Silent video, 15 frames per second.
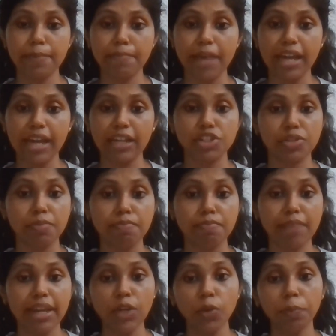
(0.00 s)
and manage
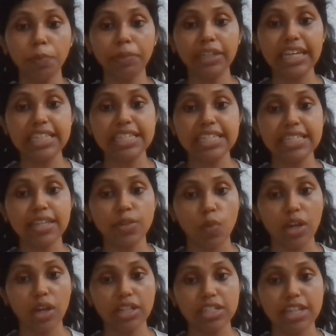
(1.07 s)
many open cases at
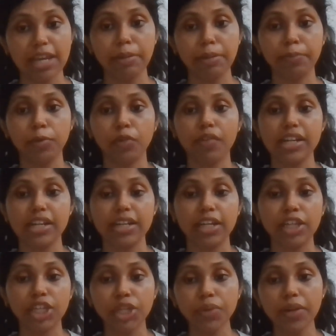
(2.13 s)
one time and provide
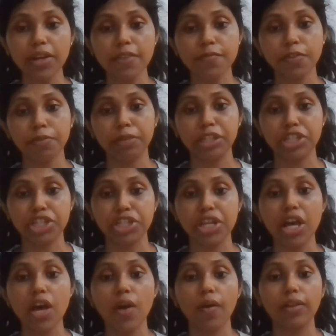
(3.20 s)
accurate information
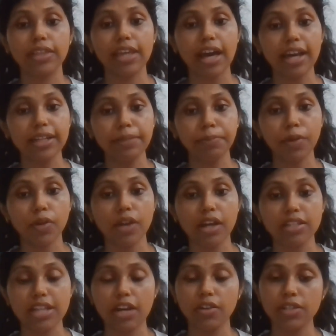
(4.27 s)
on the IT
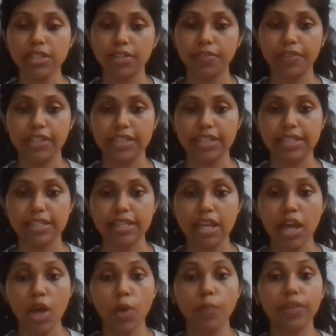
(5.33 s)
product or services.
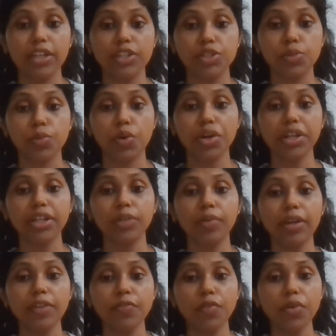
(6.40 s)
Willing to work in a
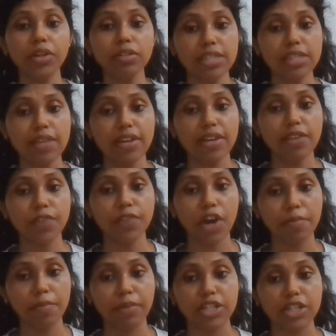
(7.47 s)
24/7
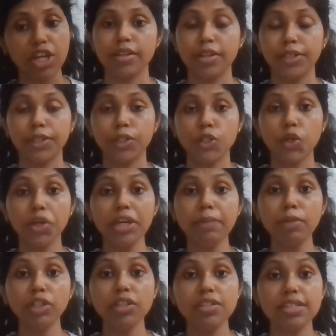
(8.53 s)
environment. Now talking
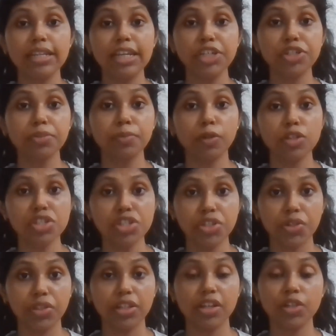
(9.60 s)
about your selection
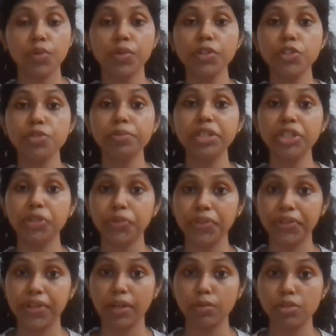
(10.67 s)
procedure, there are going to be
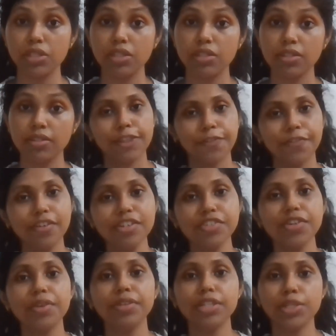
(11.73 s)
3 rounds. The first
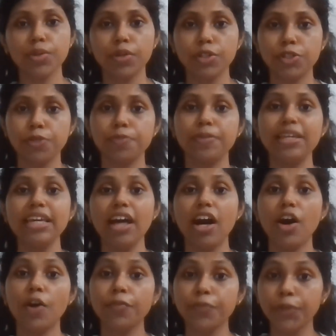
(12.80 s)
round is going to be
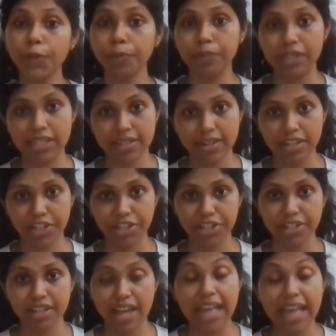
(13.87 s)
of group
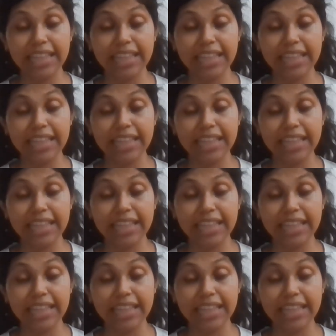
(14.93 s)
discussion.